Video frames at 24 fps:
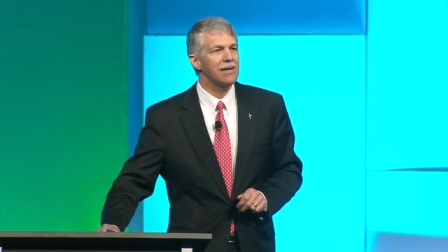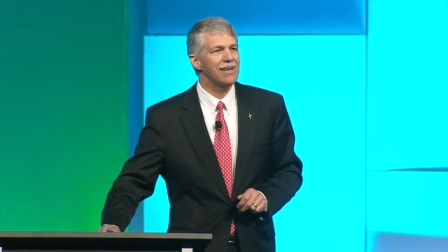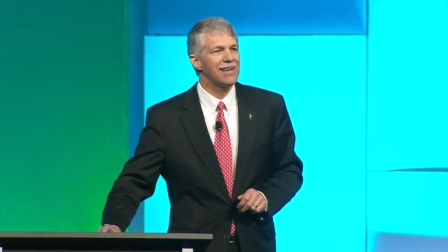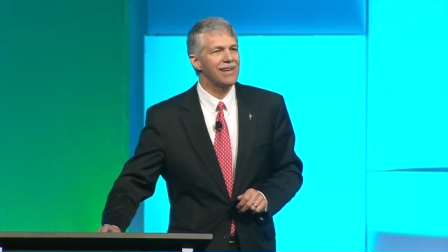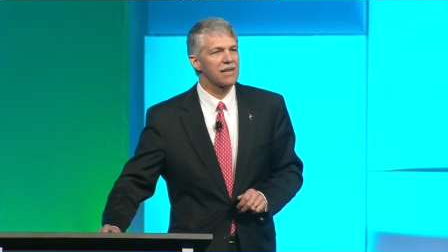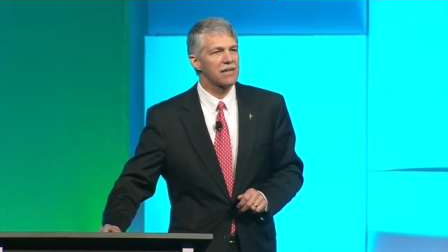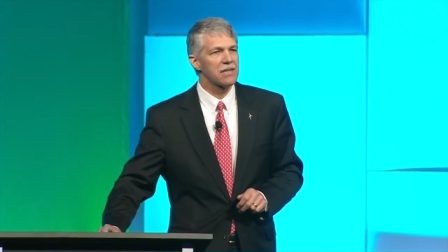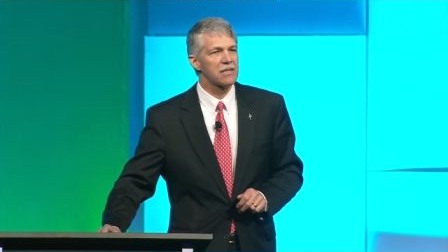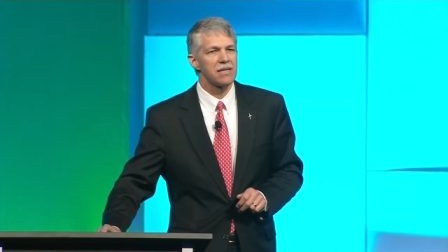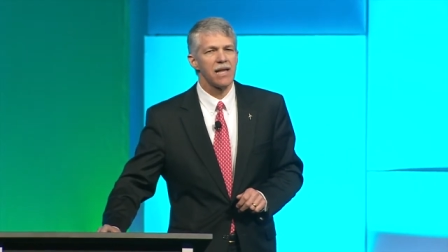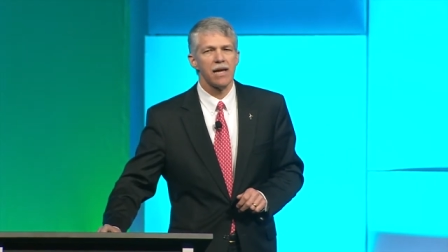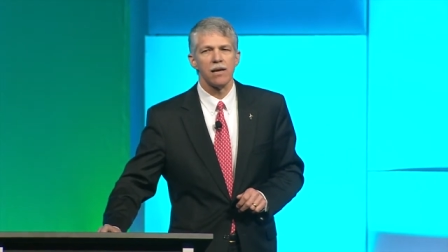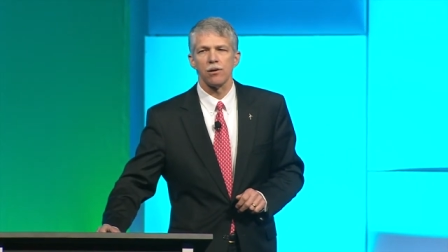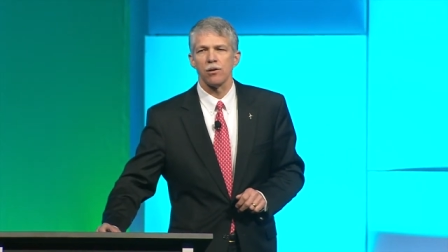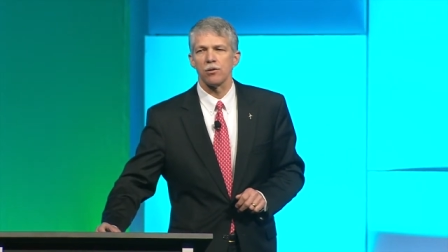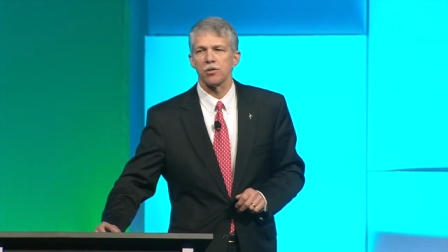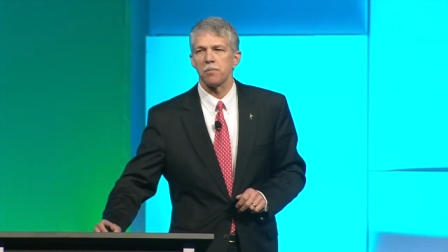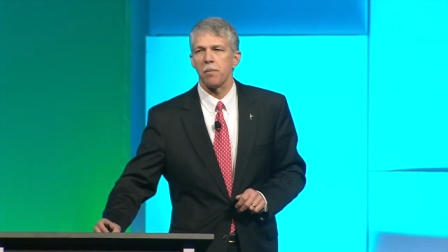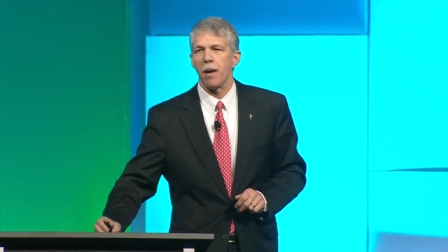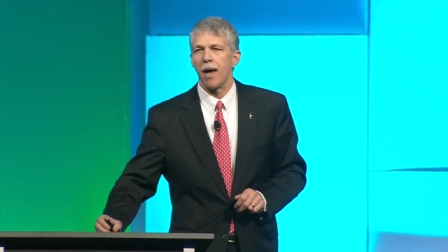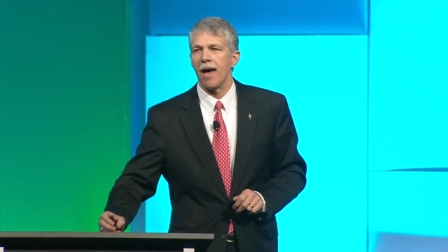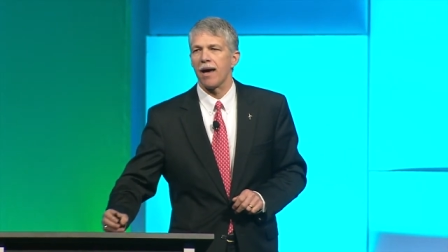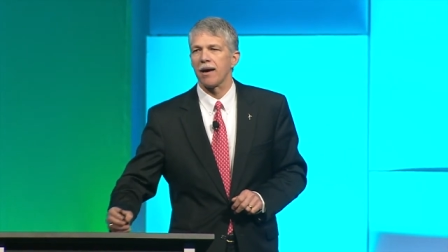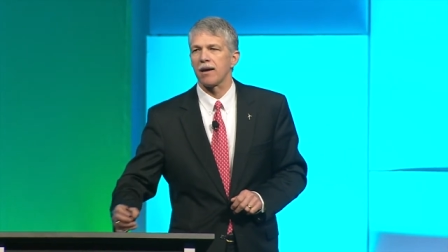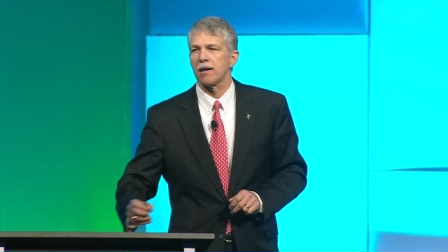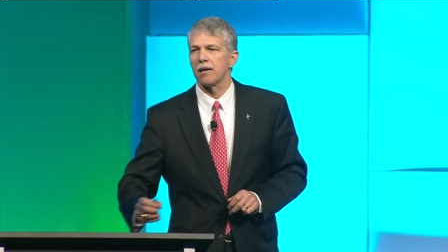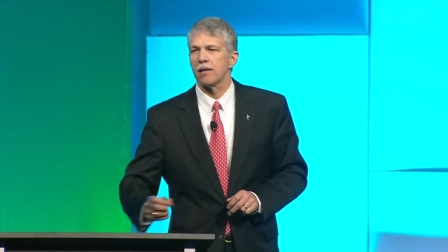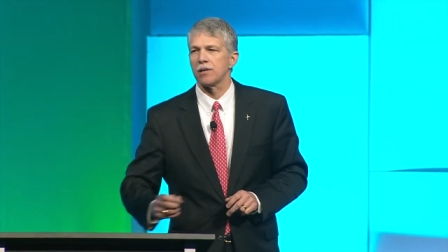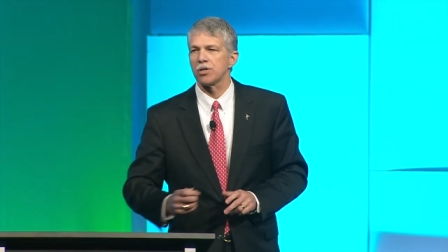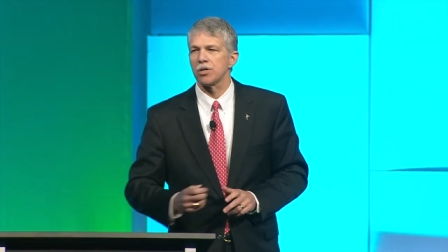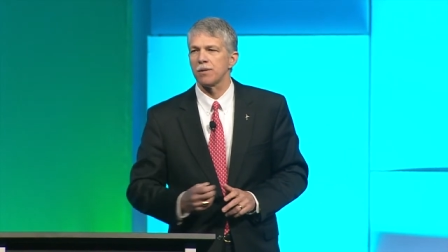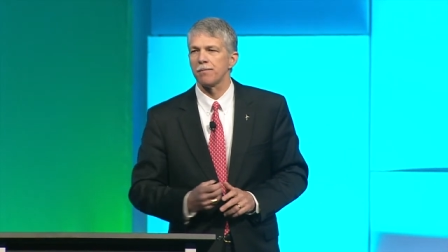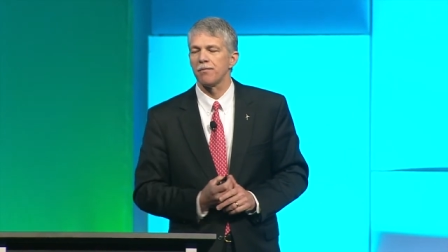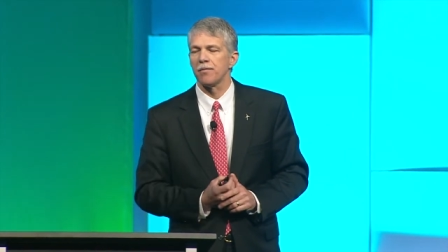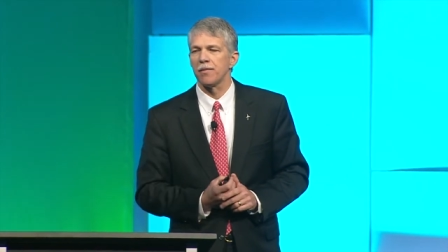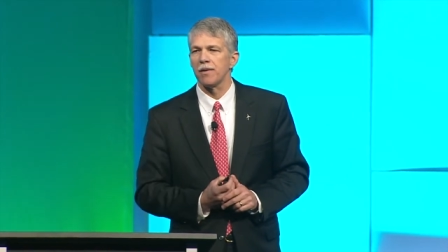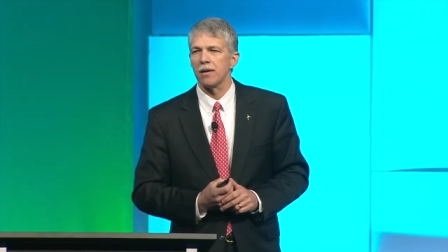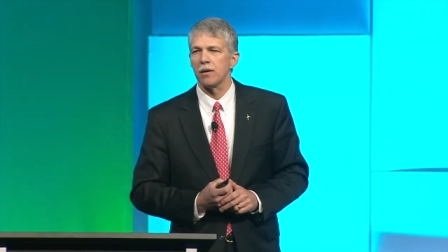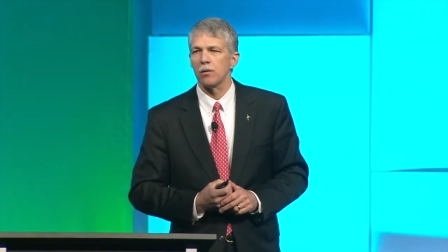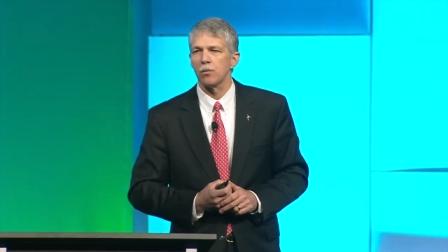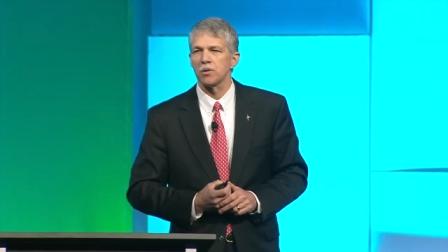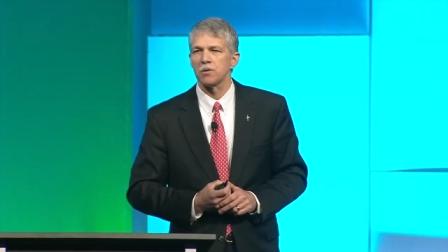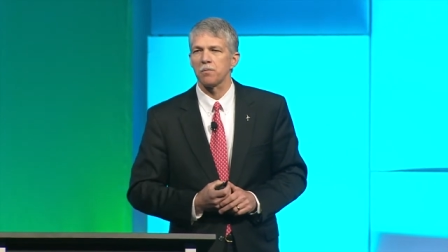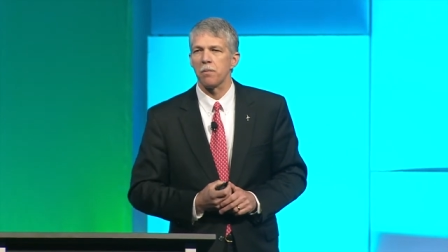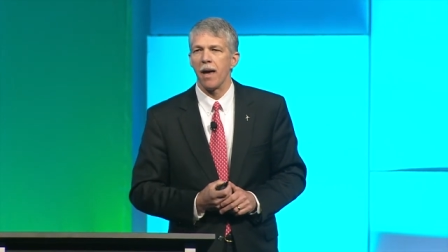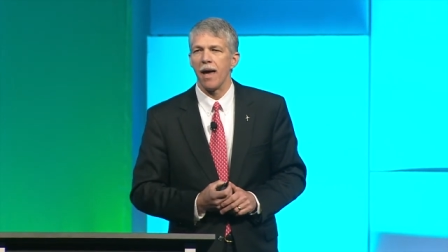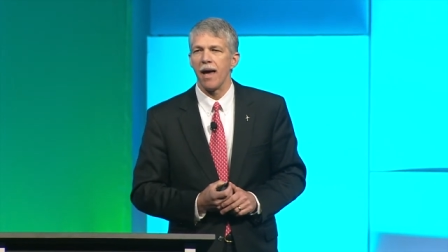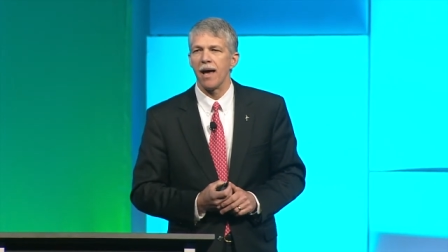an extenders package. It
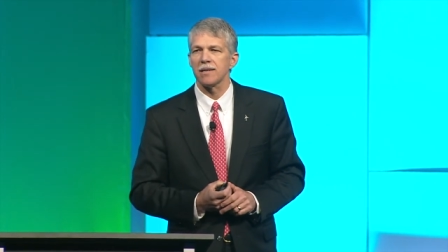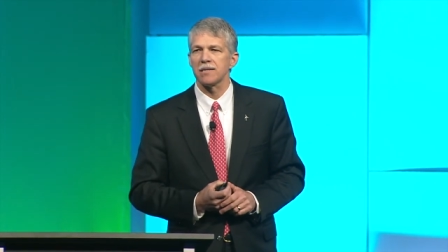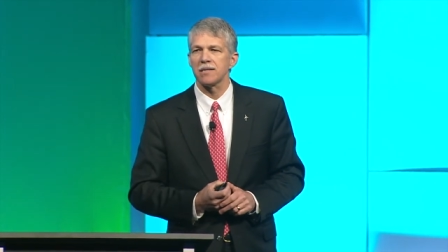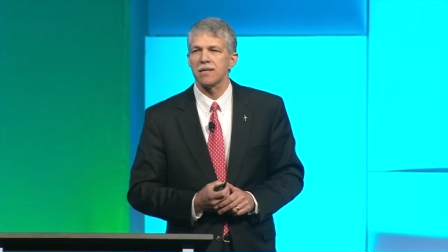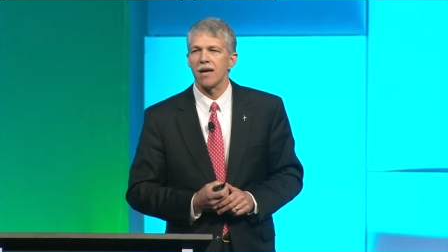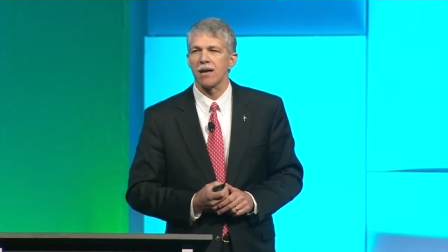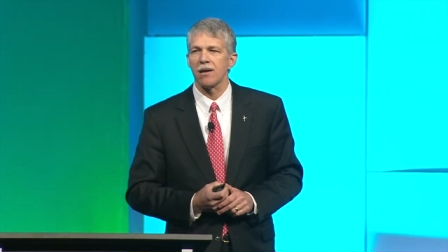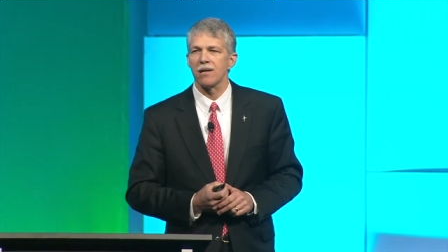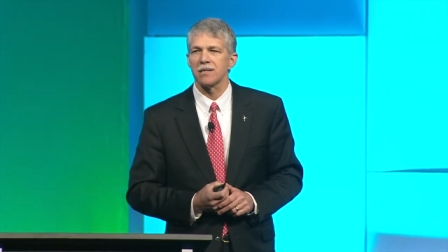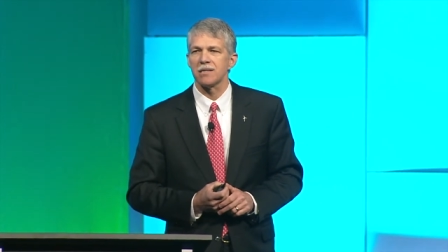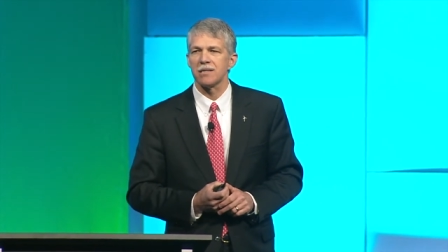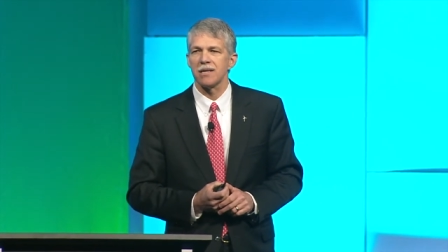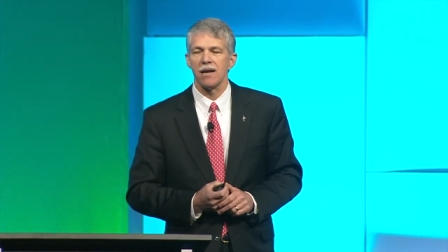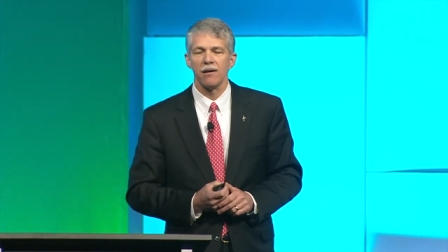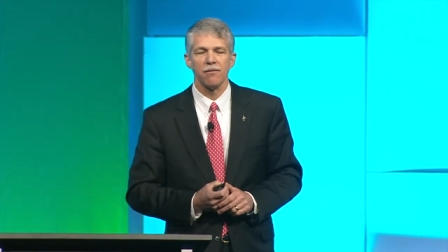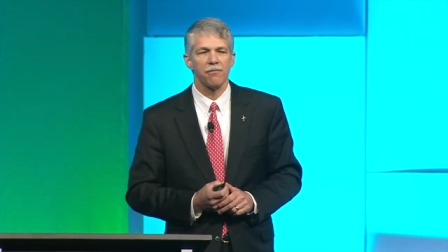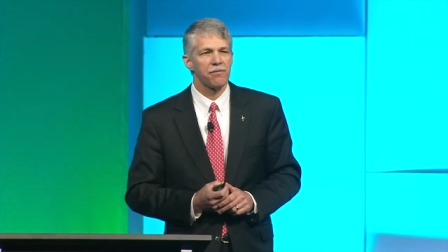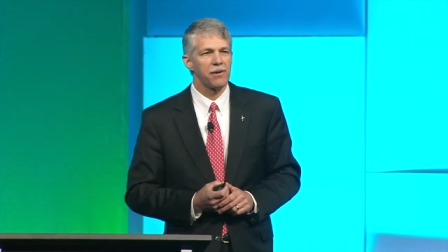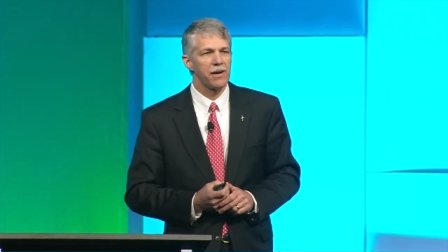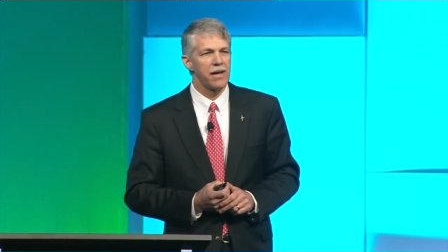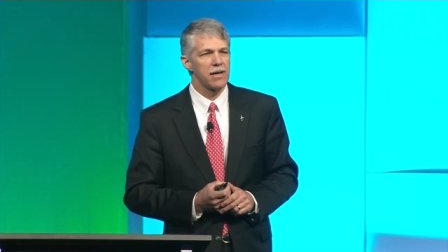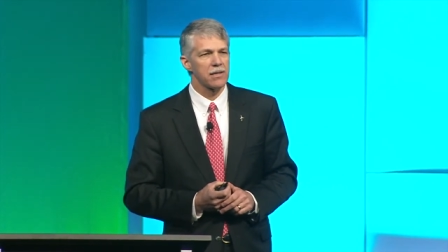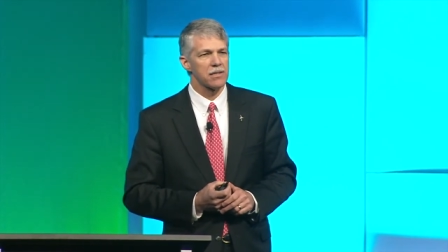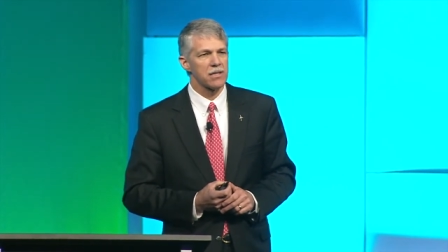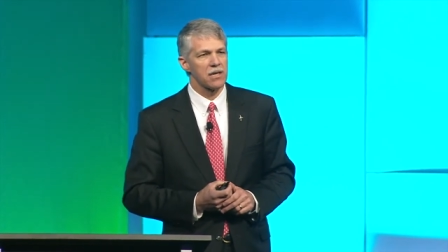was passed out of Senate Finance